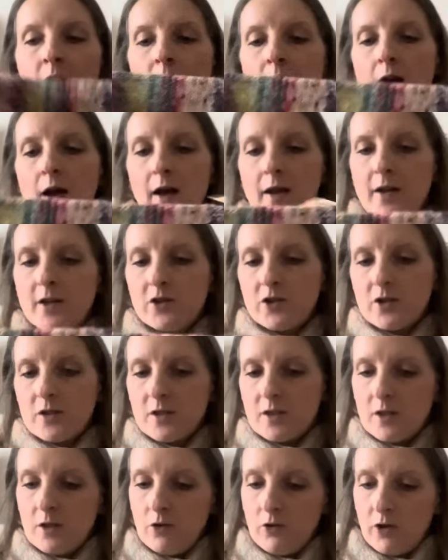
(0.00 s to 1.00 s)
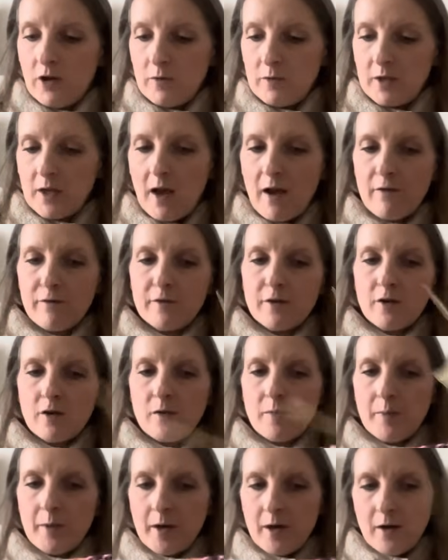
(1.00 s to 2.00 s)
And it's just the look I was after.
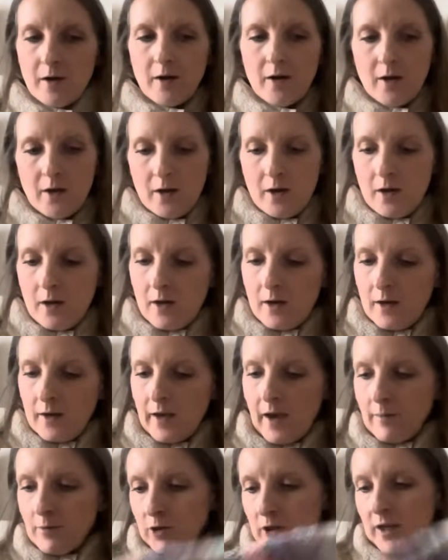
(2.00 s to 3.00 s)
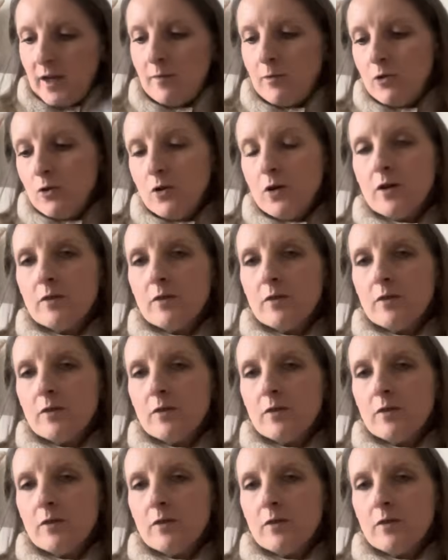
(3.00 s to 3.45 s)
But yeah, I'm going to keep going.